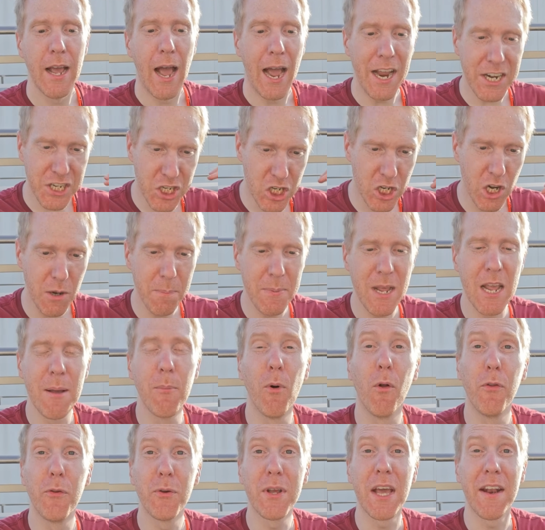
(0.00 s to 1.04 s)
I should be
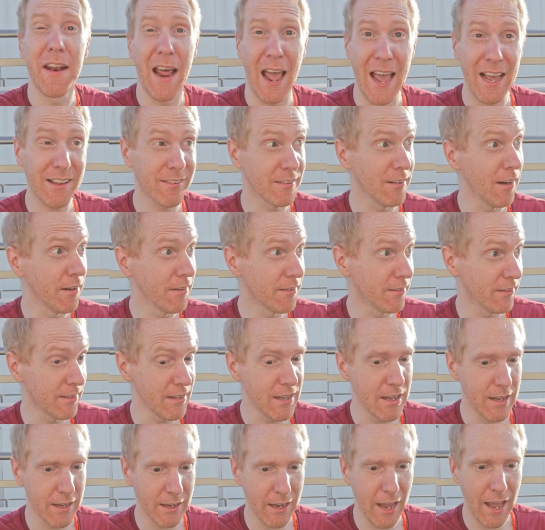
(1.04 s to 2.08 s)
able to get excellent
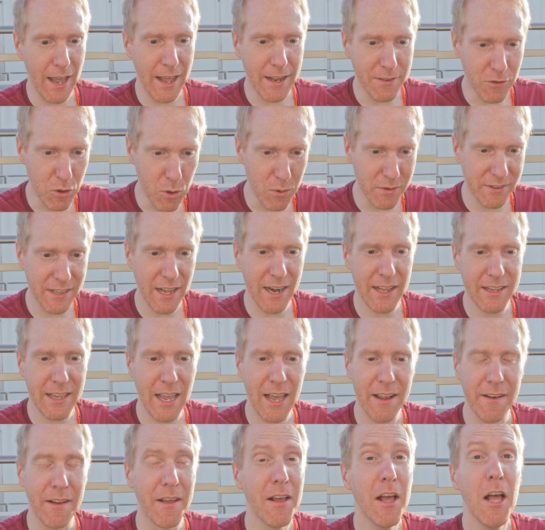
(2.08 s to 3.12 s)
seeing and use that
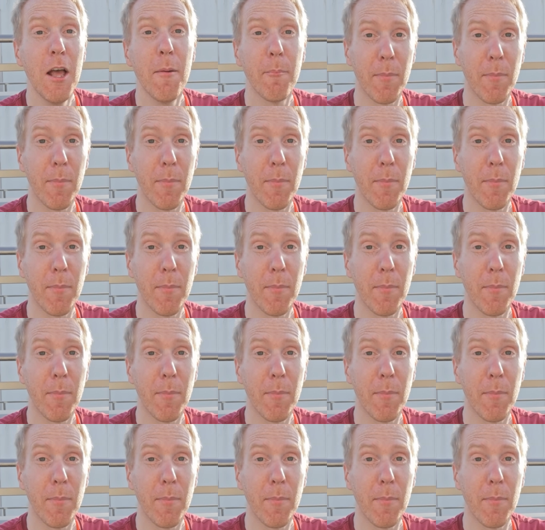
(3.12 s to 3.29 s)
again.